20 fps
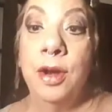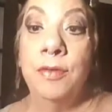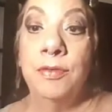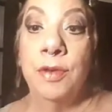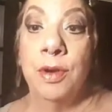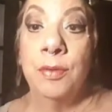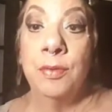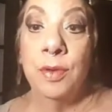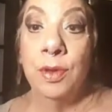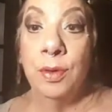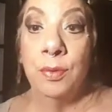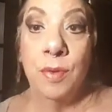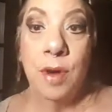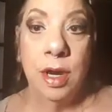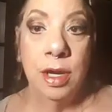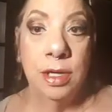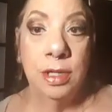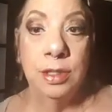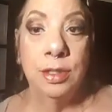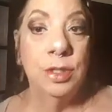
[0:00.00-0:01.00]
if I really
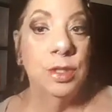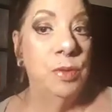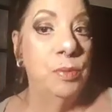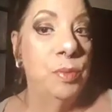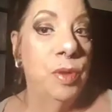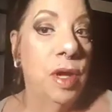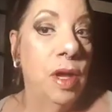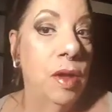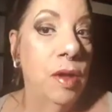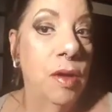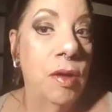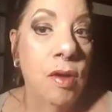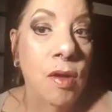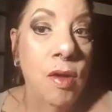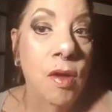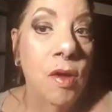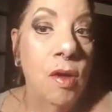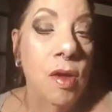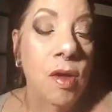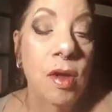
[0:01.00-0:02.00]
wanted to, but
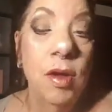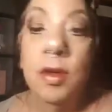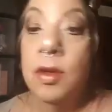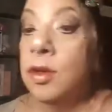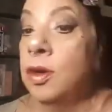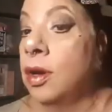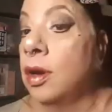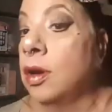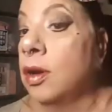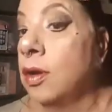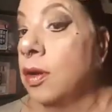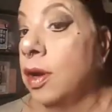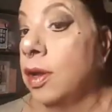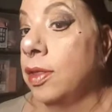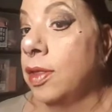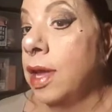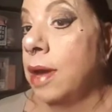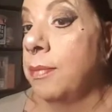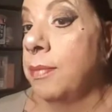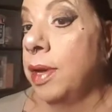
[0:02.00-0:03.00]
alright,
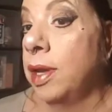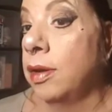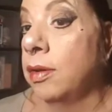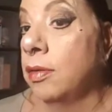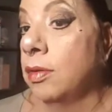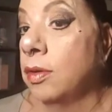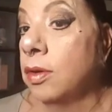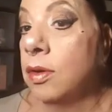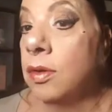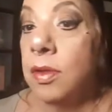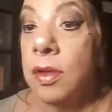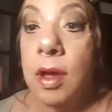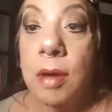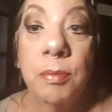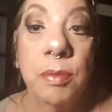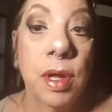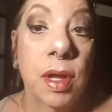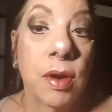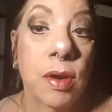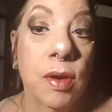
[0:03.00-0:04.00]
that made it look a lot
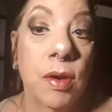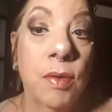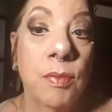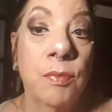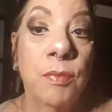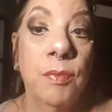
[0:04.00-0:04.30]
better.